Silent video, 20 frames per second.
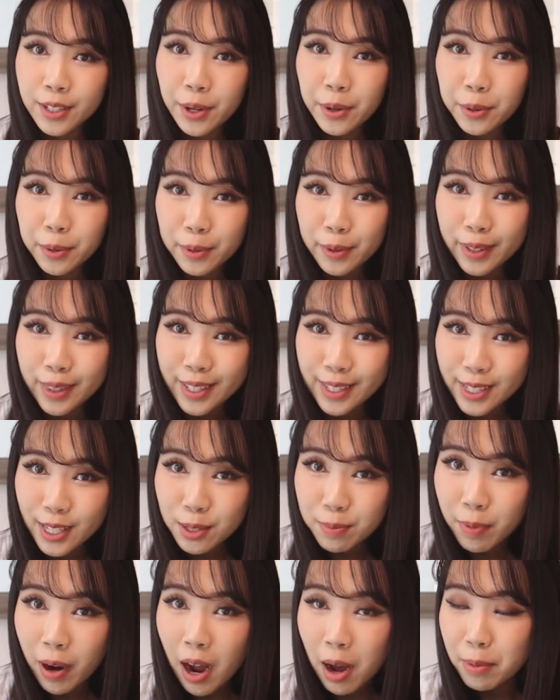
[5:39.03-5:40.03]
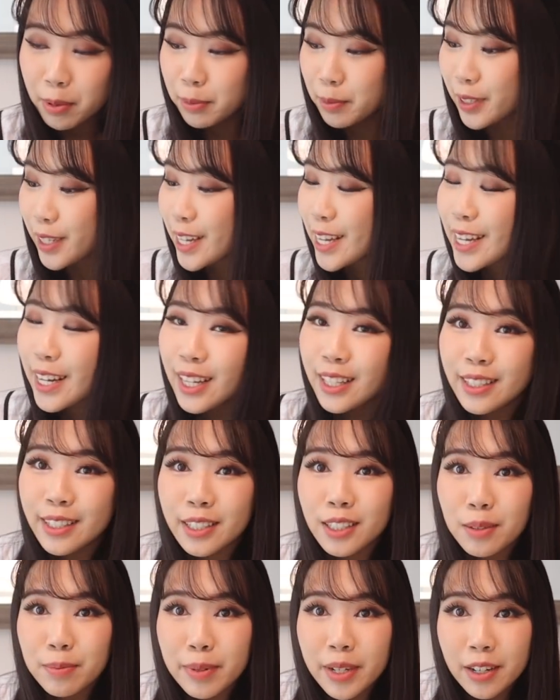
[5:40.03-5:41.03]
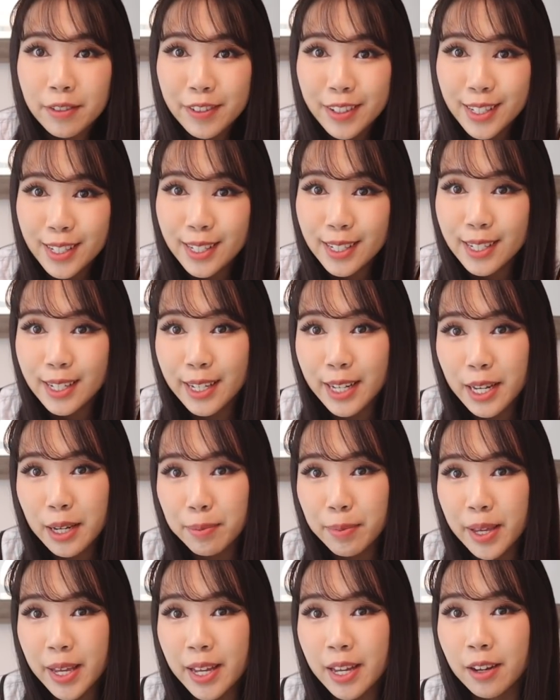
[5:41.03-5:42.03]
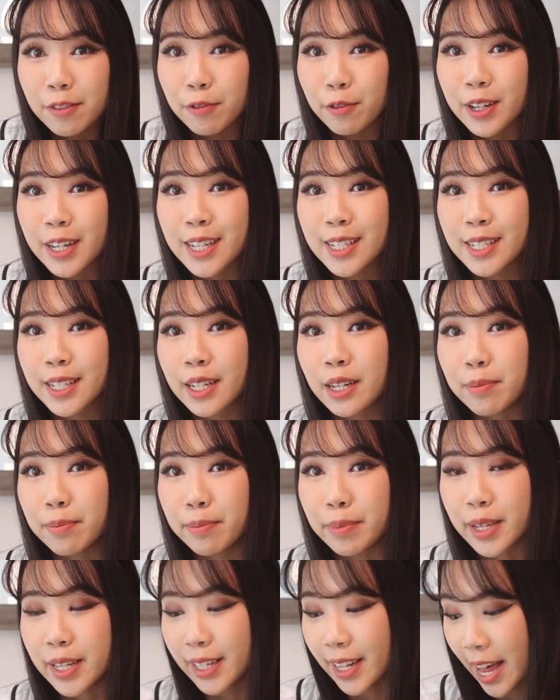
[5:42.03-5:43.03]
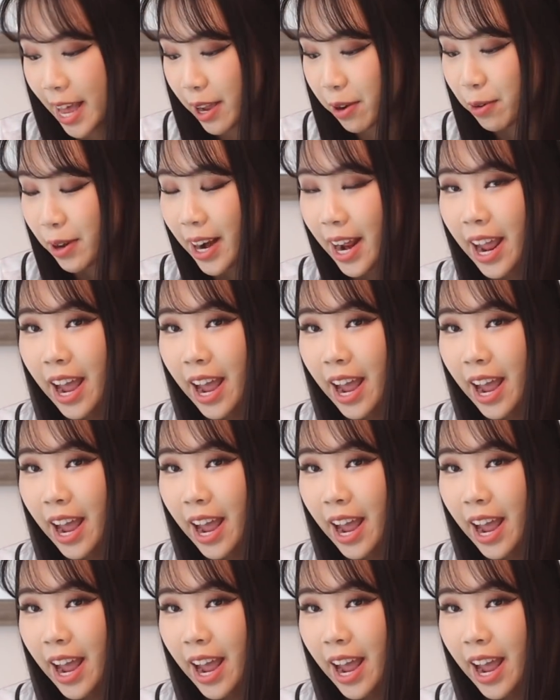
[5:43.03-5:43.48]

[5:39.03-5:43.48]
So this is probably a little bit of a sneak peek of what it's gonna be like when I